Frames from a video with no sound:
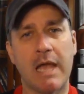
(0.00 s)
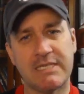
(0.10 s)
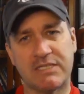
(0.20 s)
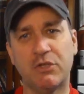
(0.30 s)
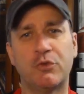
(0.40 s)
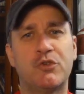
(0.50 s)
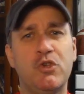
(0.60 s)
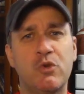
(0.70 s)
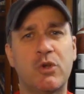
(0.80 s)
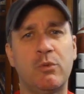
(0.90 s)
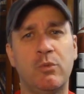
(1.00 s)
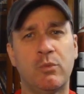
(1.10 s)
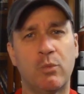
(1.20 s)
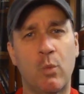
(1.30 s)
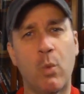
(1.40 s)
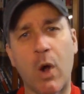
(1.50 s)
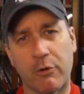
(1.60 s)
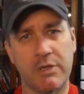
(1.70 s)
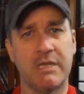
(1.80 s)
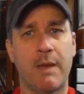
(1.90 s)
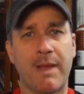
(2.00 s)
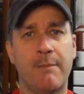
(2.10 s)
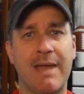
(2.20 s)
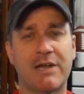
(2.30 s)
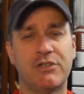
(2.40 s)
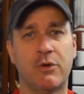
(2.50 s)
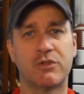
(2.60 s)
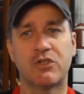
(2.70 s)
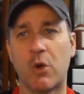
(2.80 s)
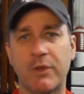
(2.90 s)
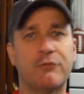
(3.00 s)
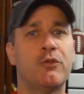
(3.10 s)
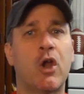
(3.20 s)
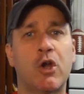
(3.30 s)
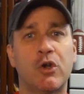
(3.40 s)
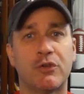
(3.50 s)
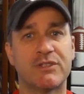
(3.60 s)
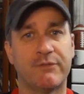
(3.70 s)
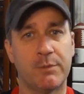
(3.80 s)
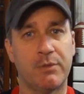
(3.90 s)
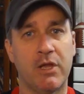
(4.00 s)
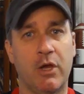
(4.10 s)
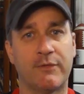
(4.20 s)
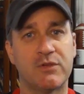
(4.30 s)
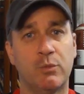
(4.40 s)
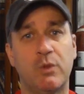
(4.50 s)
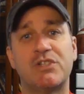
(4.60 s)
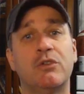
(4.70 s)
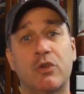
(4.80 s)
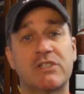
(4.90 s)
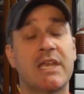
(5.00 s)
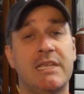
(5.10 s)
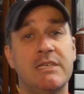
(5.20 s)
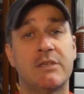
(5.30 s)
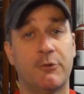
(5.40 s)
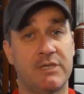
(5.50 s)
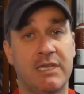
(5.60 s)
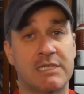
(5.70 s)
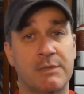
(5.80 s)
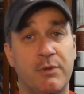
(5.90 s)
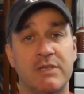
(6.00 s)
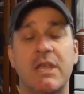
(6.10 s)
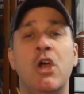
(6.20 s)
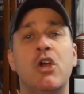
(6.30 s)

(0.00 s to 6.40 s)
I still do worry about Mac Jones going through the hurdles of the playoffs, which it looks like he's going to get to the playoffs,